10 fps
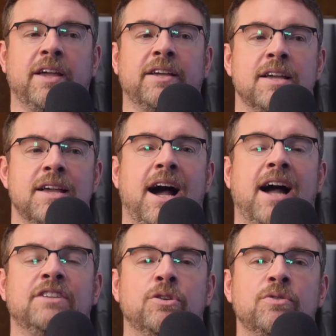like, I
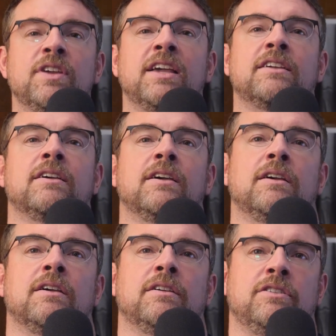do think
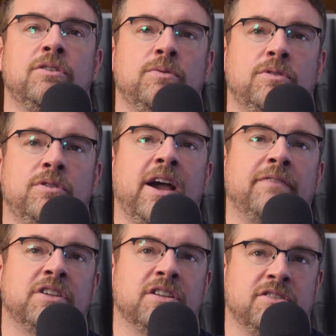you have
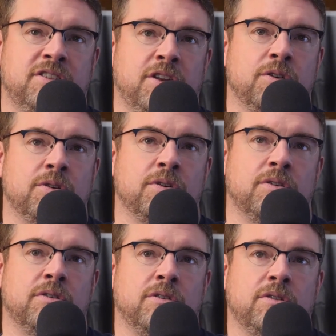to consider
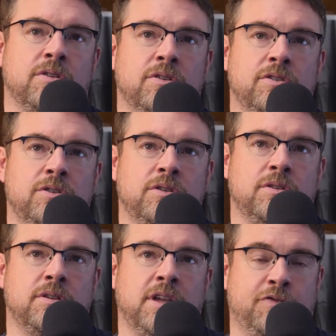
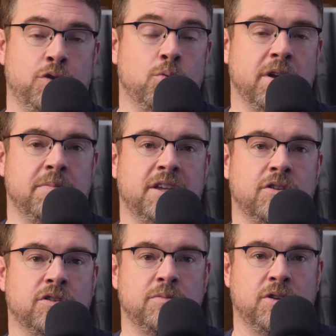if you want to make your
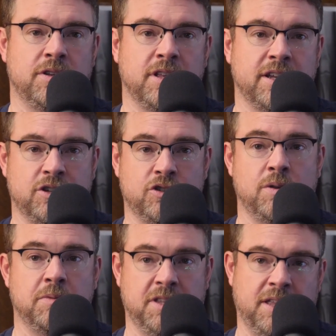community like
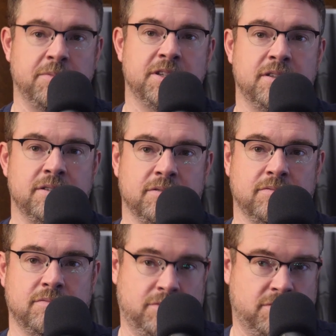extremely limited,
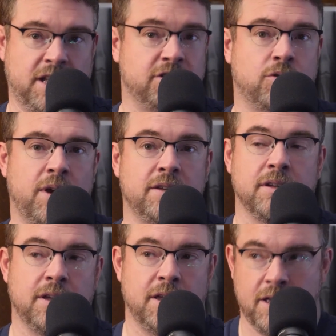that's great.
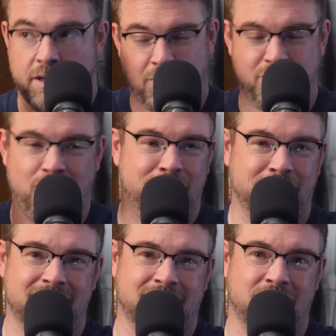But don't
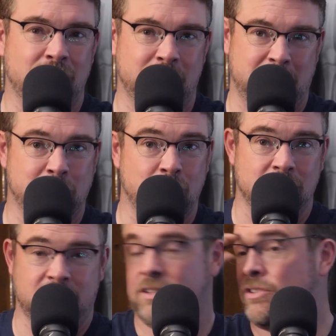flex on other people,
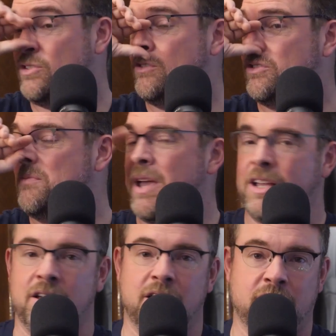because as soon as you make
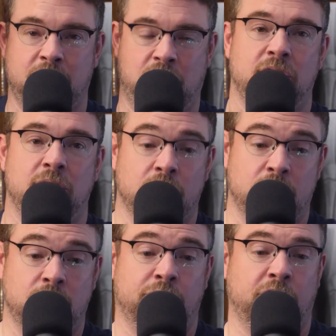a community where
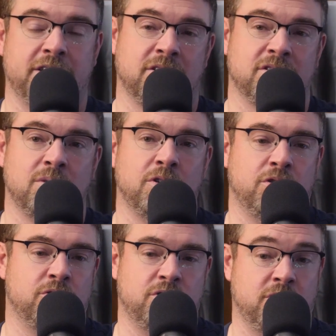you flex on someone,
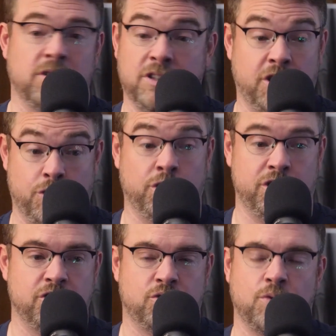you're
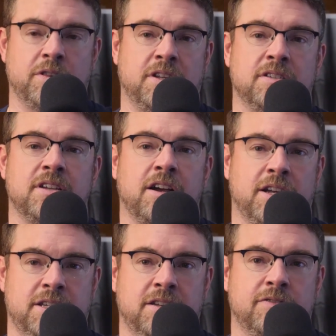literally destroying the entire
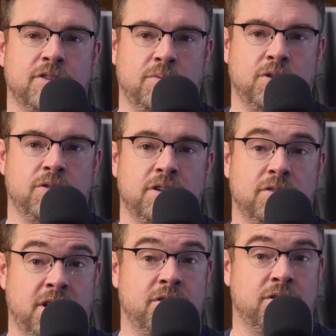idea of the community. You're
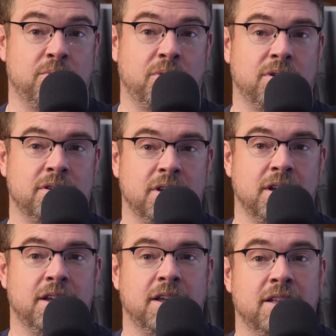tearing it apart.
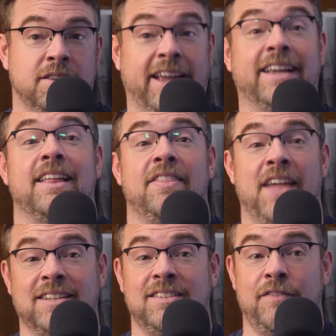Like
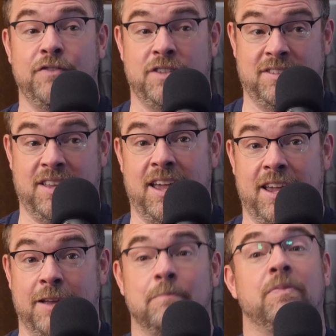that's
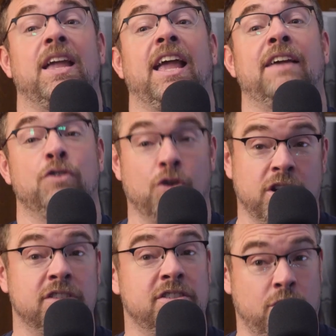if you're
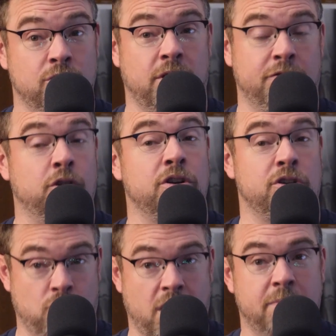gonna
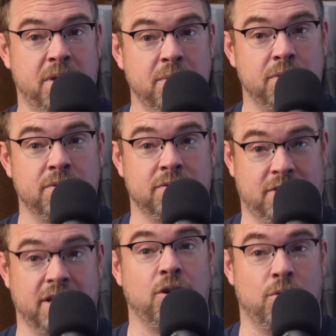drop people,
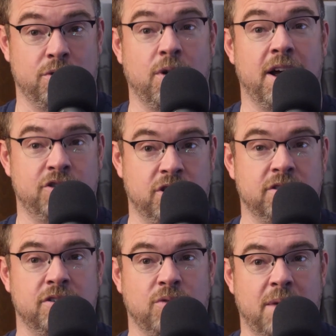like go on a ride just
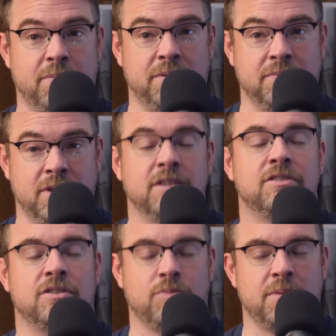to drop them,
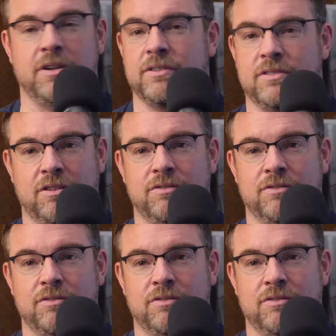just ride by yourself.